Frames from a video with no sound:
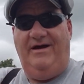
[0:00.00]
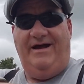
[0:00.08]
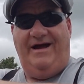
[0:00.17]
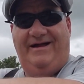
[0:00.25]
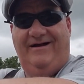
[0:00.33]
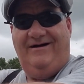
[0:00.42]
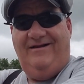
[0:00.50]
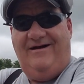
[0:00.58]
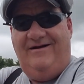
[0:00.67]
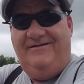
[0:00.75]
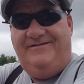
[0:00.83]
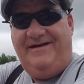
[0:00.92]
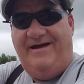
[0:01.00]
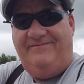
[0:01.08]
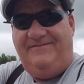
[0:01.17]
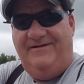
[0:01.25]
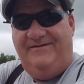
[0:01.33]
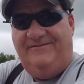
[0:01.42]
How y'all are this
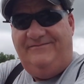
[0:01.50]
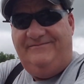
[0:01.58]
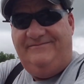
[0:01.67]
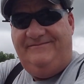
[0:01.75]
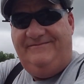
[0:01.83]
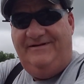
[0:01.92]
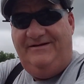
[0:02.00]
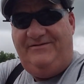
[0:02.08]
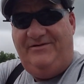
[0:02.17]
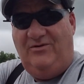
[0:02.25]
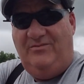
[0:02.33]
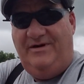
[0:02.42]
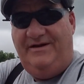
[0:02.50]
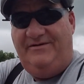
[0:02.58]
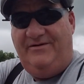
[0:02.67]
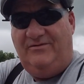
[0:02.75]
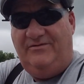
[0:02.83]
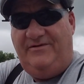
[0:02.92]
afternoon? This is your buddy
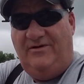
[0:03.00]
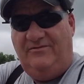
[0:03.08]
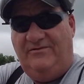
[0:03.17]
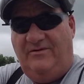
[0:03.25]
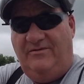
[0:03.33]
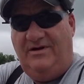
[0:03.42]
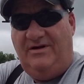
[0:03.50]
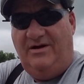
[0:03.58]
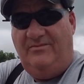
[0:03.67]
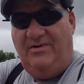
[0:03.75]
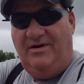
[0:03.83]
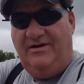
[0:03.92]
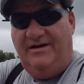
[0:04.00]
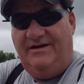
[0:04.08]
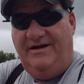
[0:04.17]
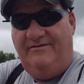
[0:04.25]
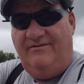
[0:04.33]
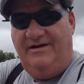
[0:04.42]
George Jones over at the Bergen
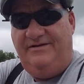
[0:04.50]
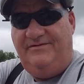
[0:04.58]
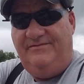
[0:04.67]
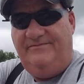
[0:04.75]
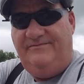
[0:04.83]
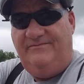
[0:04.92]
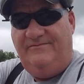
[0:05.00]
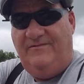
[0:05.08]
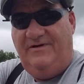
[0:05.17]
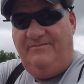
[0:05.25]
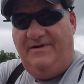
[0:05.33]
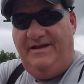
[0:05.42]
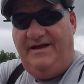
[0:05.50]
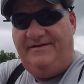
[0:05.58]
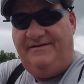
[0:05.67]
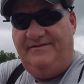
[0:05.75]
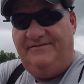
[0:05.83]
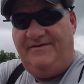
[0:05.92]
Gun Range with my
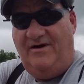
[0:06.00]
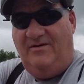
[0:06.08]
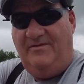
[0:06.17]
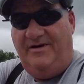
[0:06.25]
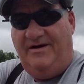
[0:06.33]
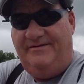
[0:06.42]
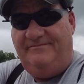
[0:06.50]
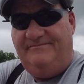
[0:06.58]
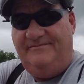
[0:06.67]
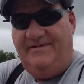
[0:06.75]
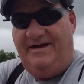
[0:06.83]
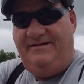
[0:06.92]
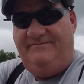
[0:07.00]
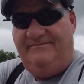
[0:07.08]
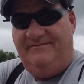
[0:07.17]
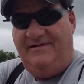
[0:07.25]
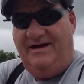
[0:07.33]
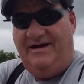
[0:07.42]
next installment on eight.
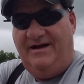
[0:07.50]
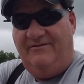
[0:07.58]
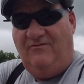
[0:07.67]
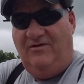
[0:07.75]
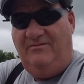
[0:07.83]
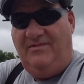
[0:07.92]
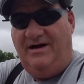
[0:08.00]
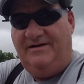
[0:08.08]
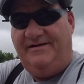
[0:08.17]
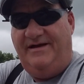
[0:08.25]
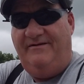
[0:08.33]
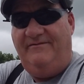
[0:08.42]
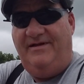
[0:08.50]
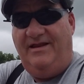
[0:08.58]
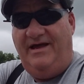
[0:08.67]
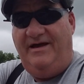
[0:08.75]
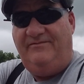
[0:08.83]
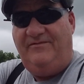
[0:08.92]
I got one box of it
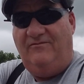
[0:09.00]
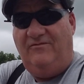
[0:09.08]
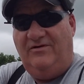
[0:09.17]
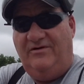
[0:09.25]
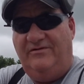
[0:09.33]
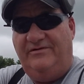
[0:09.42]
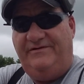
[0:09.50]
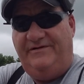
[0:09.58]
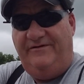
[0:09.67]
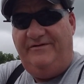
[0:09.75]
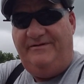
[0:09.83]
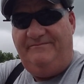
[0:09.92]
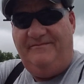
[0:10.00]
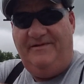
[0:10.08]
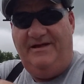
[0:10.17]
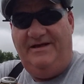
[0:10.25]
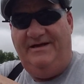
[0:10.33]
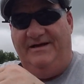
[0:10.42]
left and we're going to shoot it.
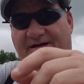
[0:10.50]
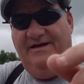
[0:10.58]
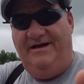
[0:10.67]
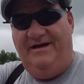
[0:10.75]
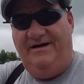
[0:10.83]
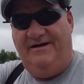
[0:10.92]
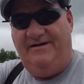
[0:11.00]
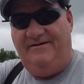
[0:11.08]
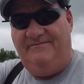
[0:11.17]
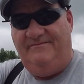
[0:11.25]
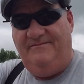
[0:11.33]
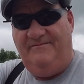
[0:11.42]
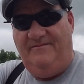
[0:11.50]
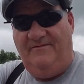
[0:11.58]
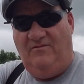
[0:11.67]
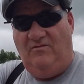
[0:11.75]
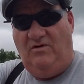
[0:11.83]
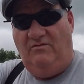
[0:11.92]
Uh,
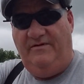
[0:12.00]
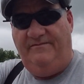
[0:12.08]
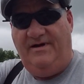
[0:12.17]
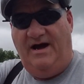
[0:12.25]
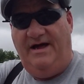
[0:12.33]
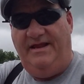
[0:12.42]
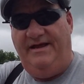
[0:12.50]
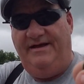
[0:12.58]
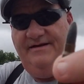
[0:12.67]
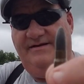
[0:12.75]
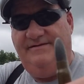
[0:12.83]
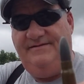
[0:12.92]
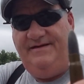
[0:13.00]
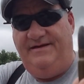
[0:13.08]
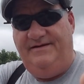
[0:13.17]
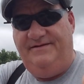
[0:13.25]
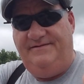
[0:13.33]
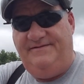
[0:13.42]
what we've got is
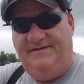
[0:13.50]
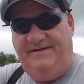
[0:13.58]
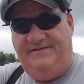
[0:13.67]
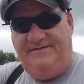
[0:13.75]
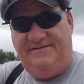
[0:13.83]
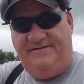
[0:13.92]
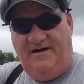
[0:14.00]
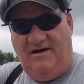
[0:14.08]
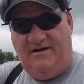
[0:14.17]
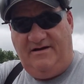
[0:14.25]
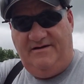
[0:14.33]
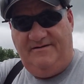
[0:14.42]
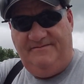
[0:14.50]
is the Stuck